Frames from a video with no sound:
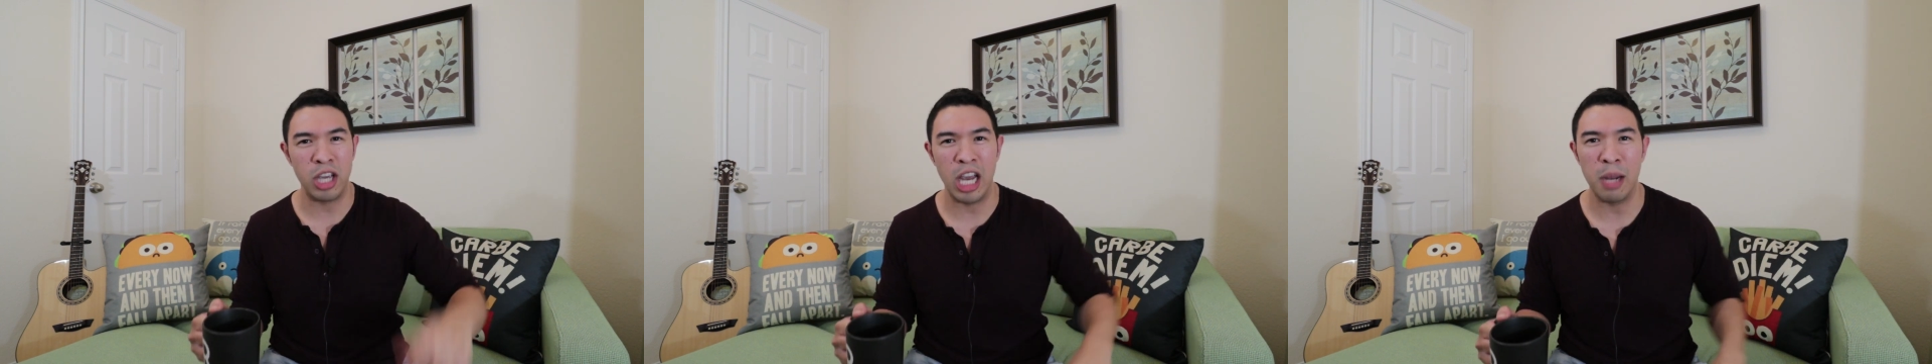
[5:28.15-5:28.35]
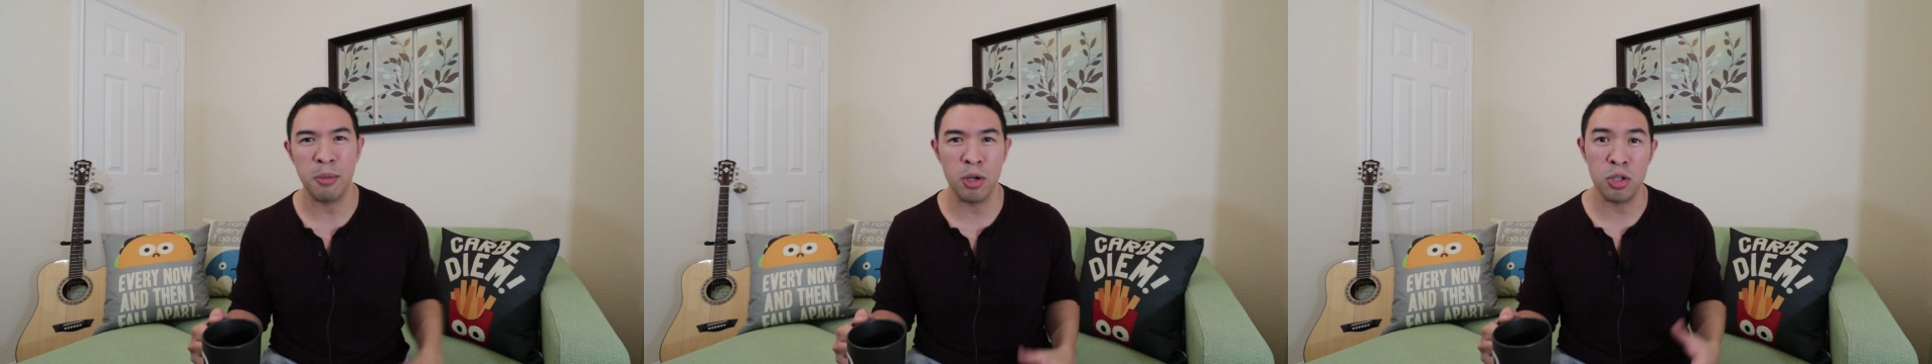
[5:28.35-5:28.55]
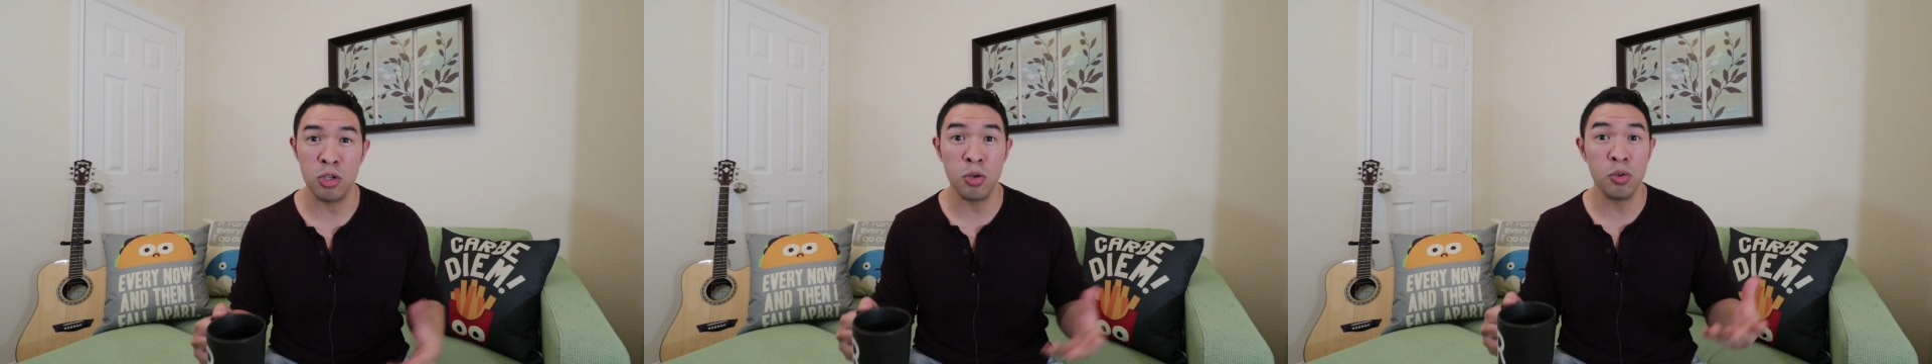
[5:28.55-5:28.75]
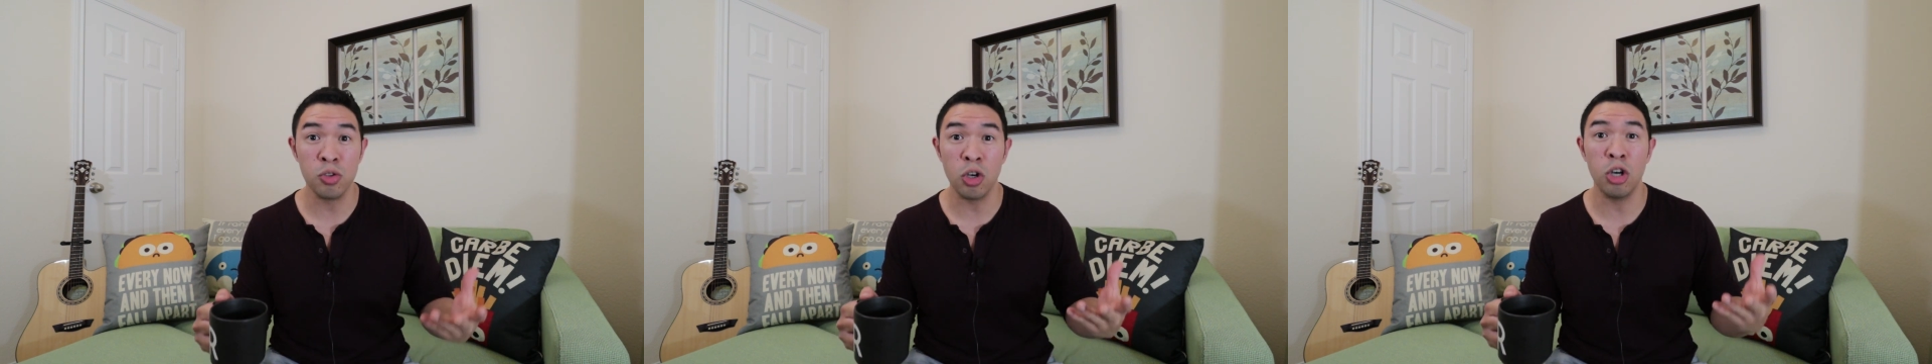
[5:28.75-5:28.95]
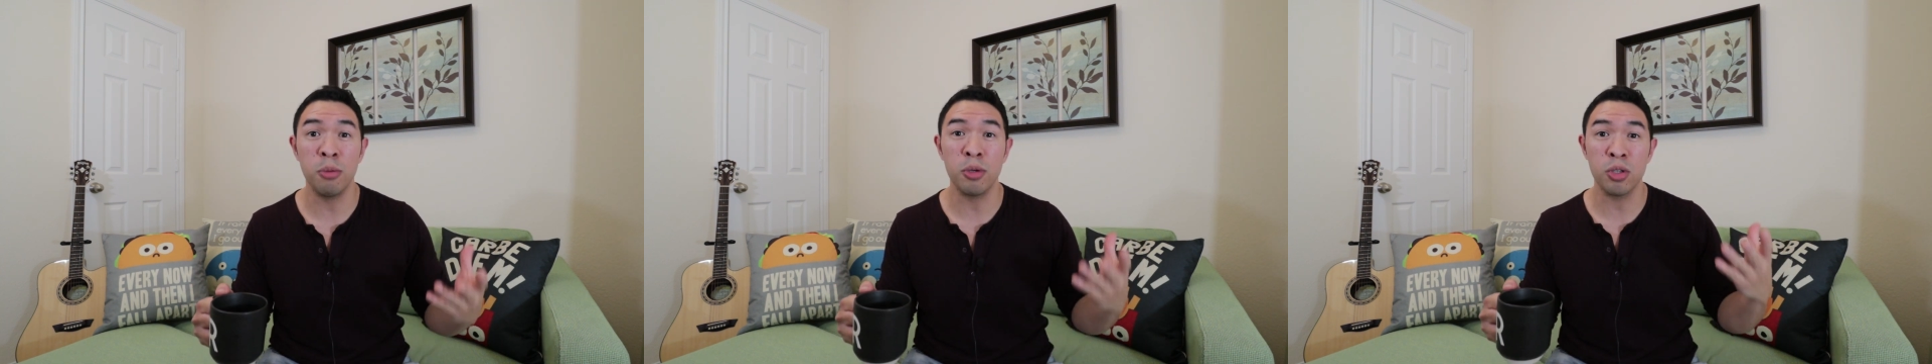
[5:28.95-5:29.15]
camera and
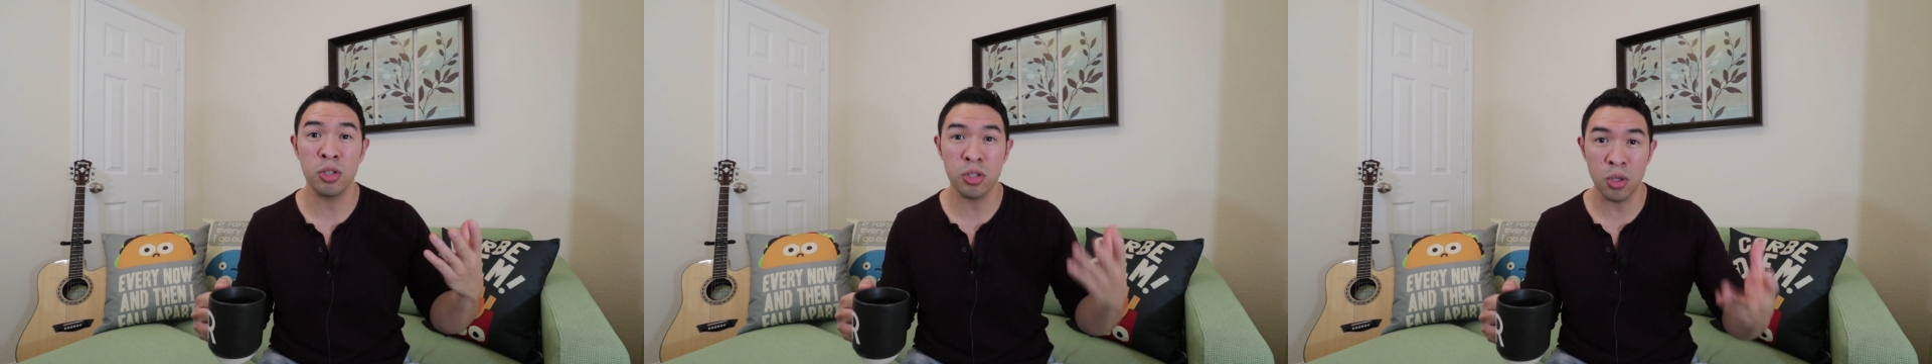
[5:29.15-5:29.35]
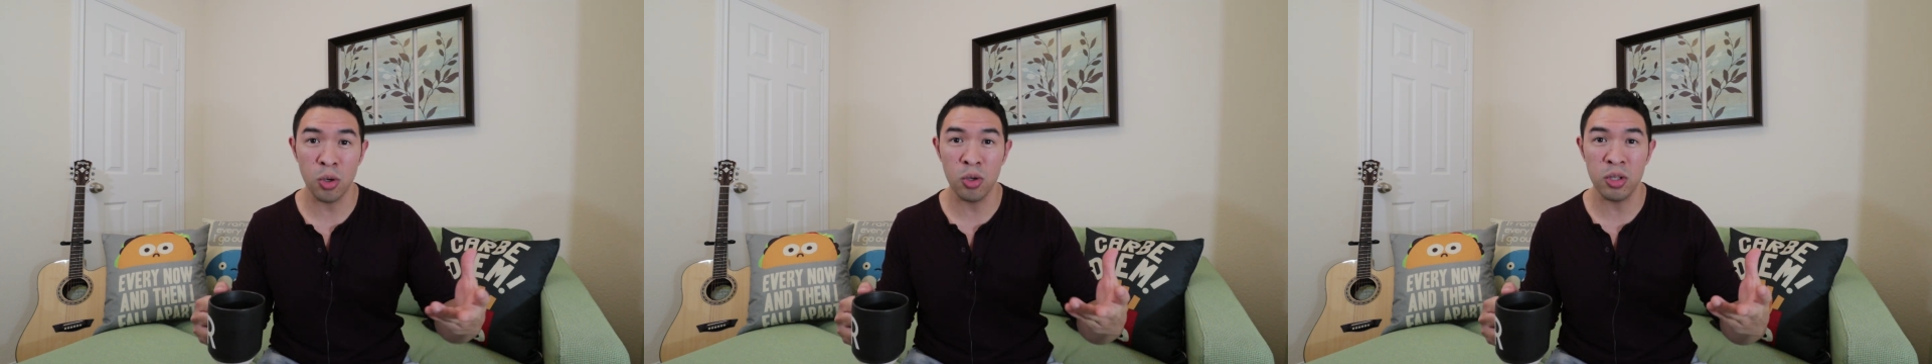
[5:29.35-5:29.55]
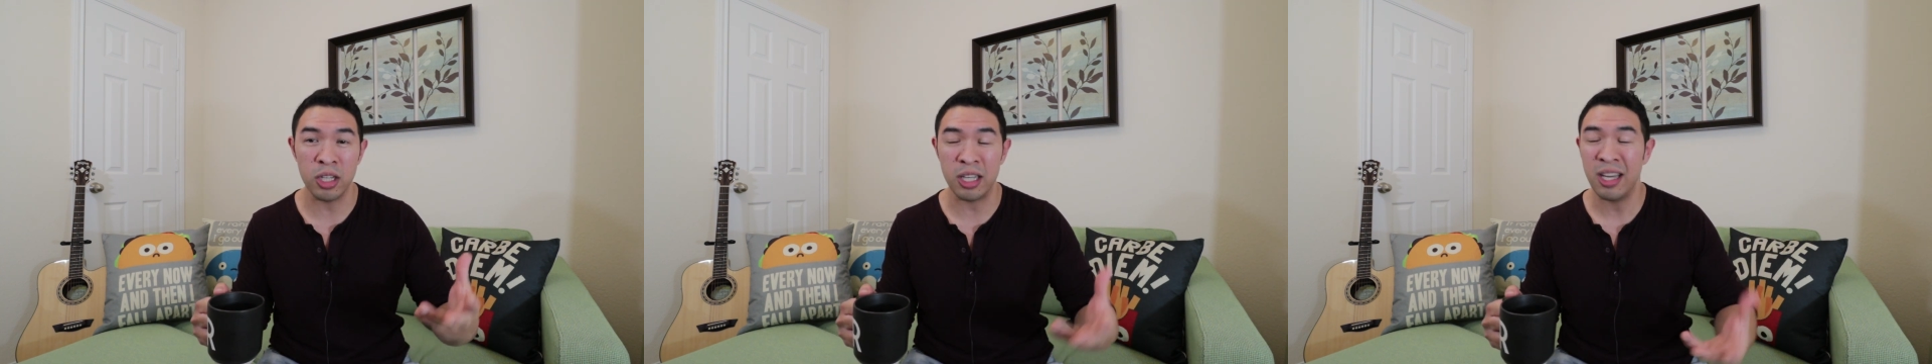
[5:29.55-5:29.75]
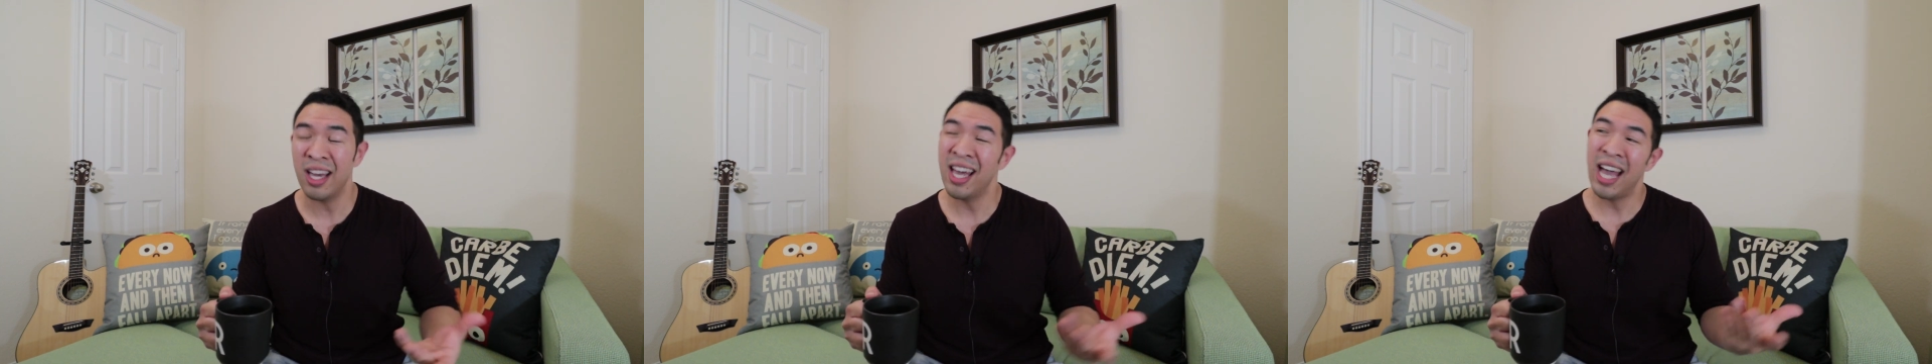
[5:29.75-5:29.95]
use almost solely.